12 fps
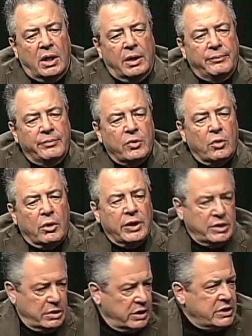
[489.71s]
um, or e
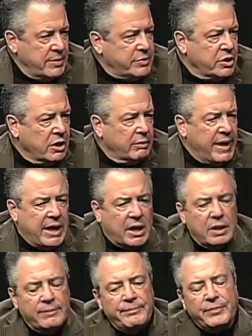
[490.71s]
Egyptian
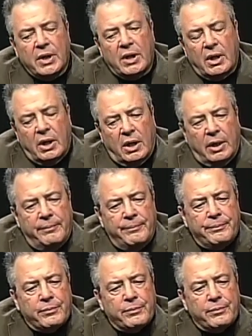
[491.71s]
hieratic, um,